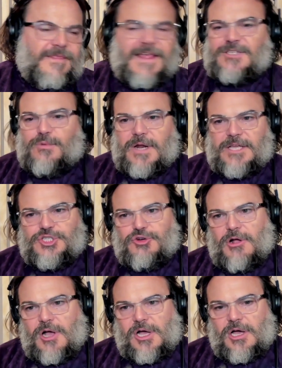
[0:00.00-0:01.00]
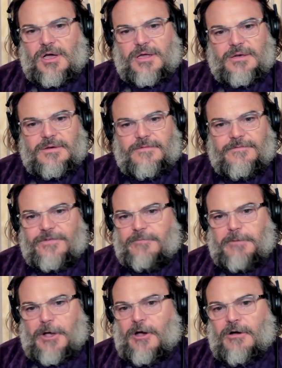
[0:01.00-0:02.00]
that's what I draw on for
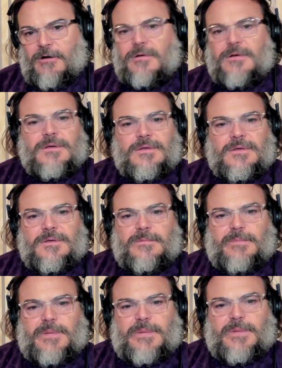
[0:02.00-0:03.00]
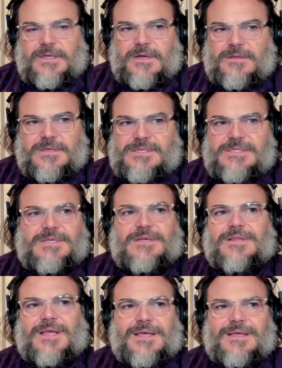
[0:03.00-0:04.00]
Poe. But there's still
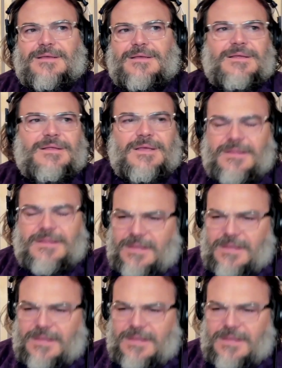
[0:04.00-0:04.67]
like the